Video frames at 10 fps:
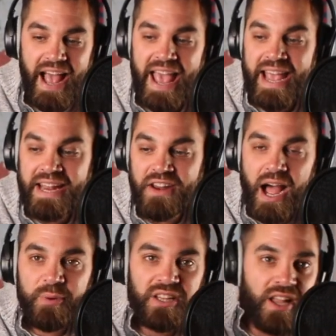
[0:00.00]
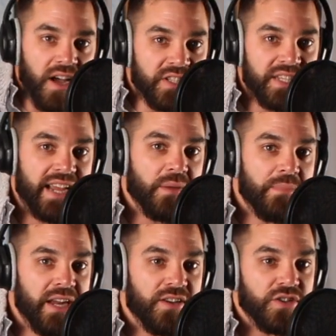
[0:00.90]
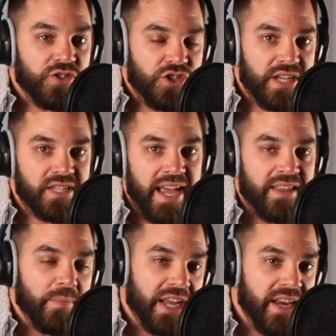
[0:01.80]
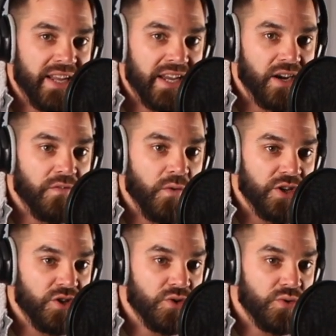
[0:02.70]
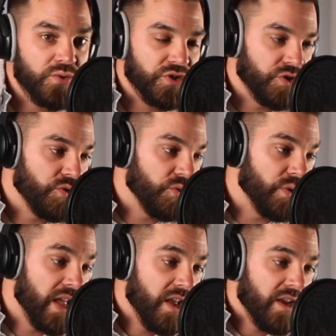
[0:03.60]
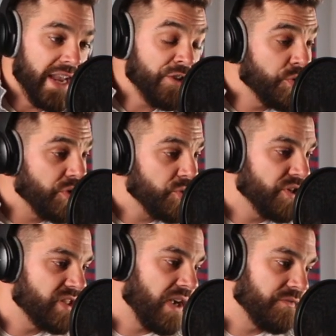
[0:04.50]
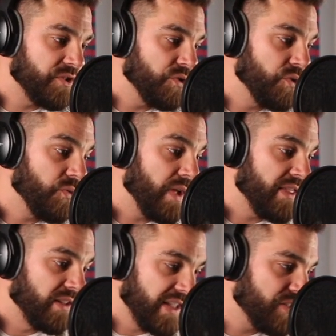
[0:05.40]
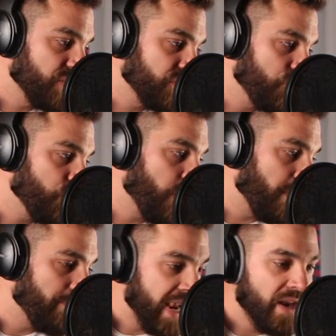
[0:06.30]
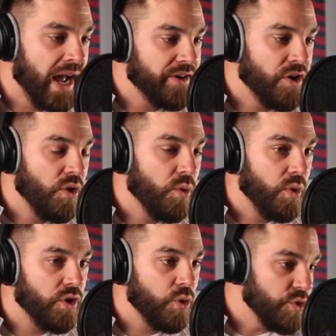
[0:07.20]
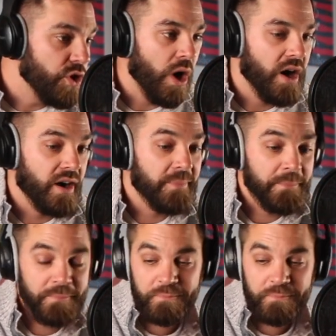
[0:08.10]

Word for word: And I would love to take a minute just at the beginning here for you to introduce yourself to the listeners who may not know who you are.